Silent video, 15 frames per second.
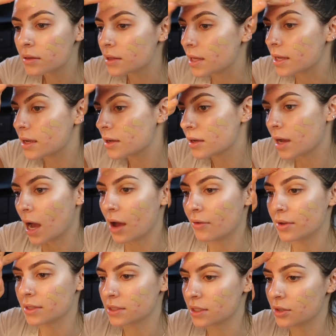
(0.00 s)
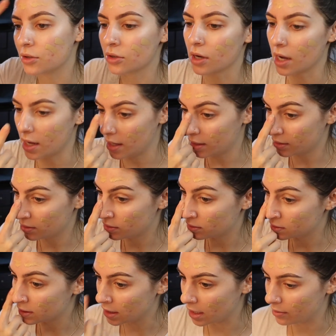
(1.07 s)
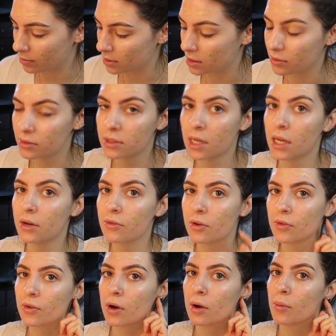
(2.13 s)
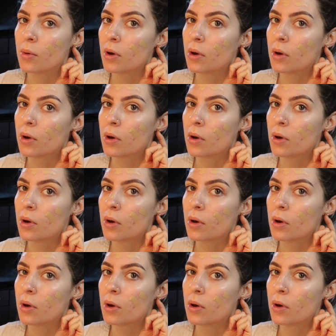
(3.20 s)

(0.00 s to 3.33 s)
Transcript: like obviously crying the whole time. And that was kind of a far